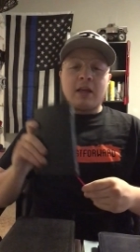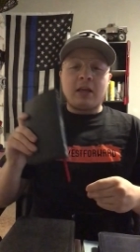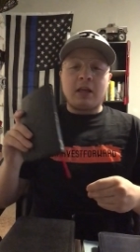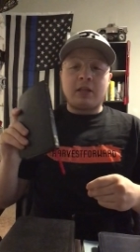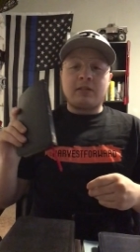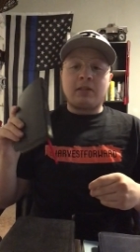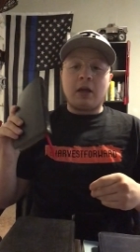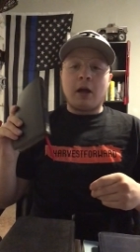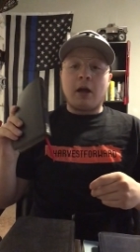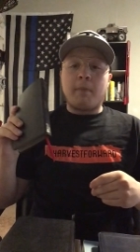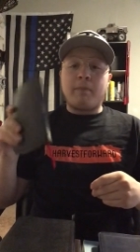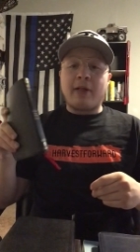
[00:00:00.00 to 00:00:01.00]
It's
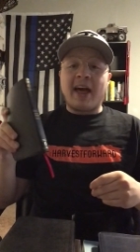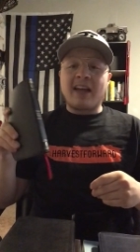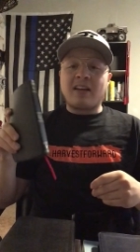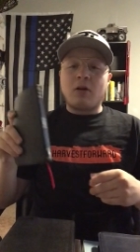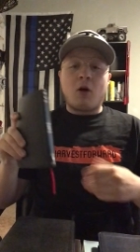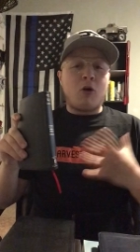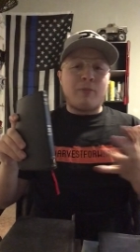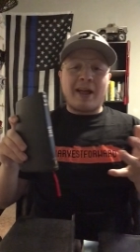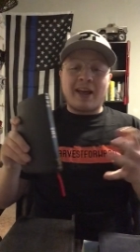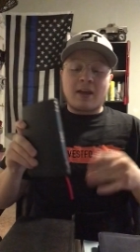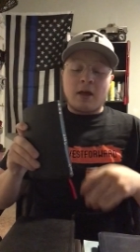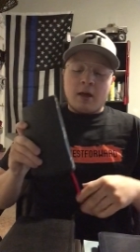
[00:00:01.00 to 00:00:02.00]
black, all
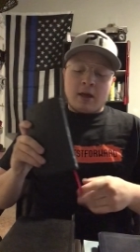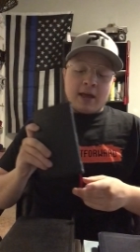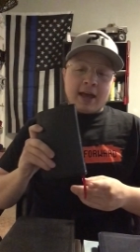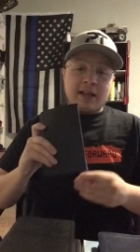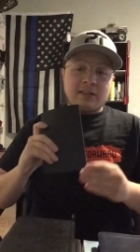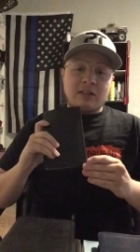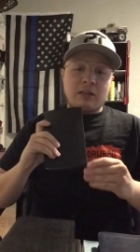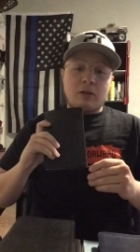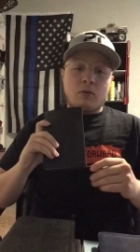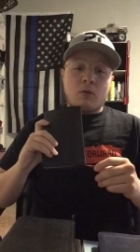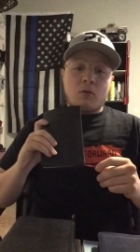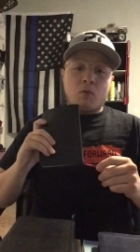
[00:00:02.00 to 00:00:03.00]
black, has
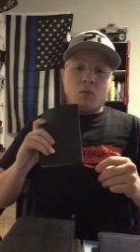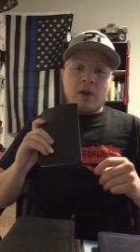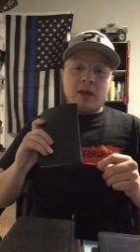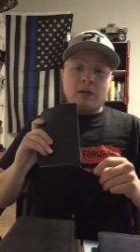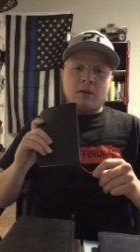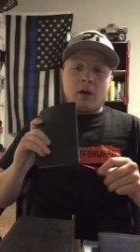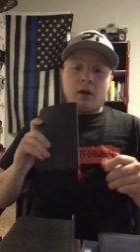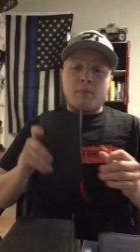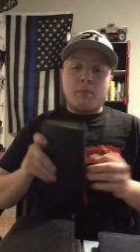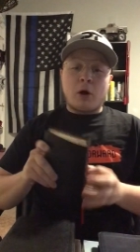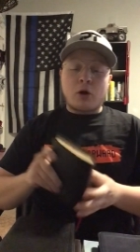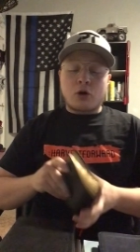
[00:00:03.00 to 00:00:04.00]
the red
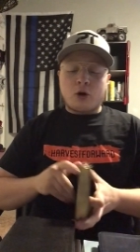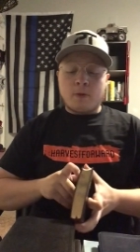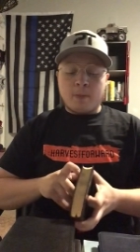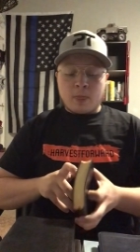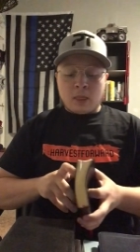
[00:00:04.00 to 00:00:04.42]
marker.